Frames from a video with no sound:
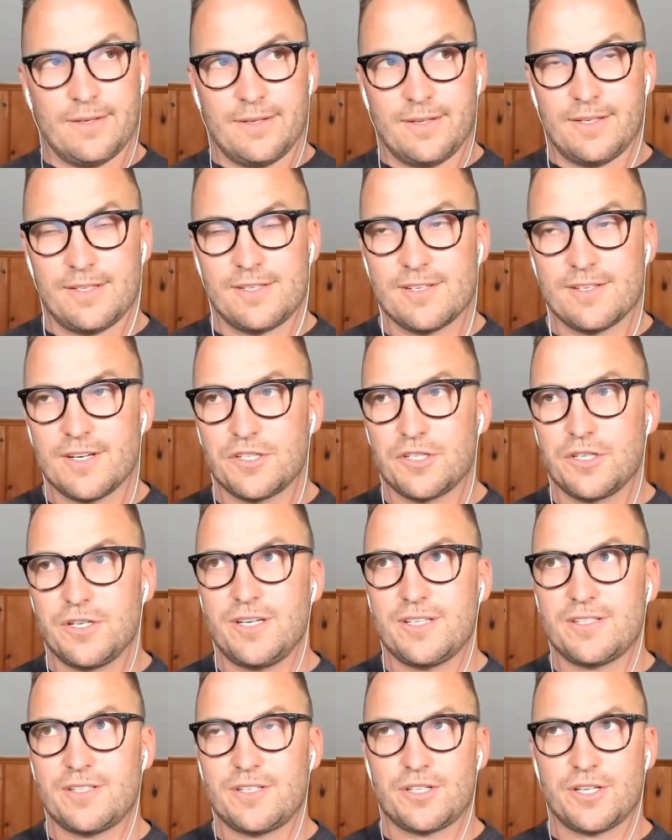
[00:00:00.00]
It's such an
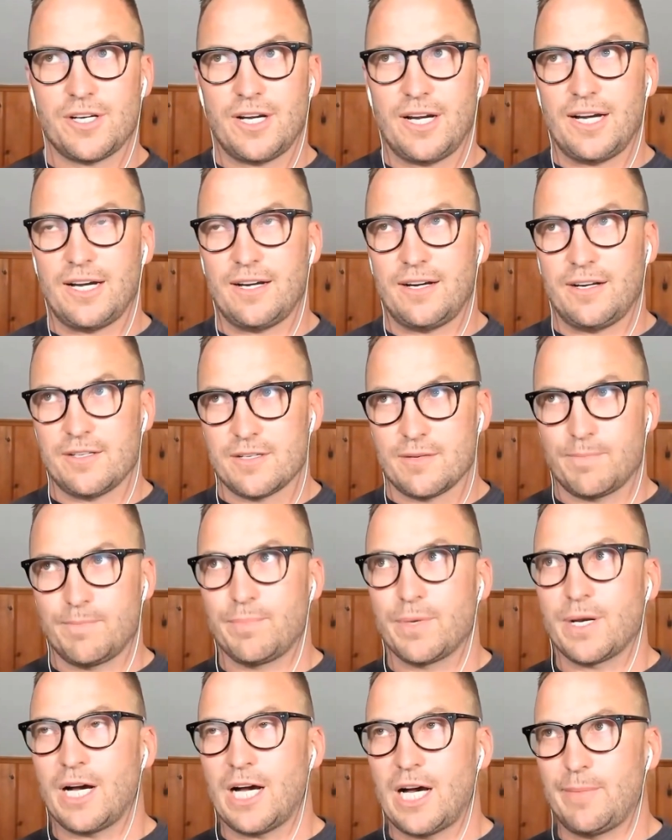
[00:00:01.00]
easy shot, and it's a
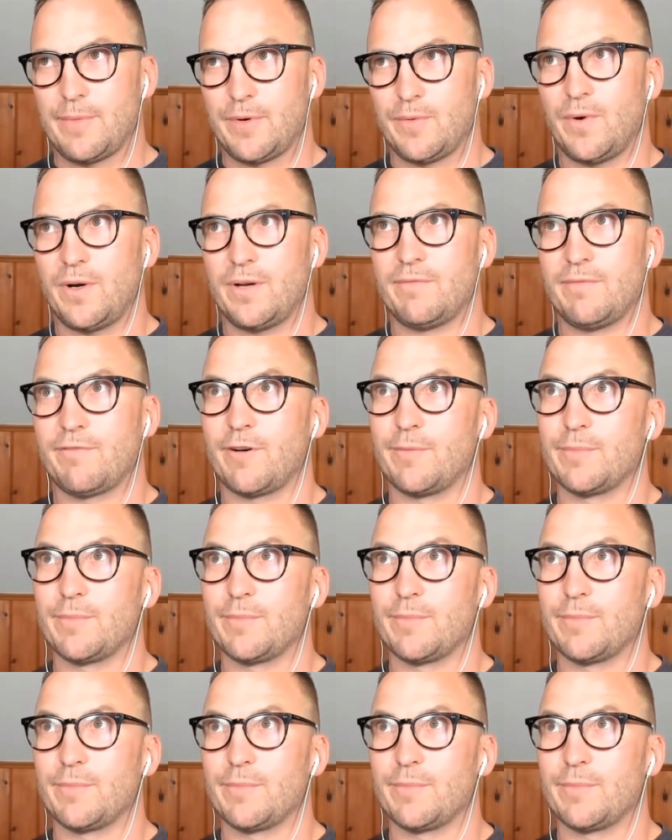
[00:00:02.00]
common one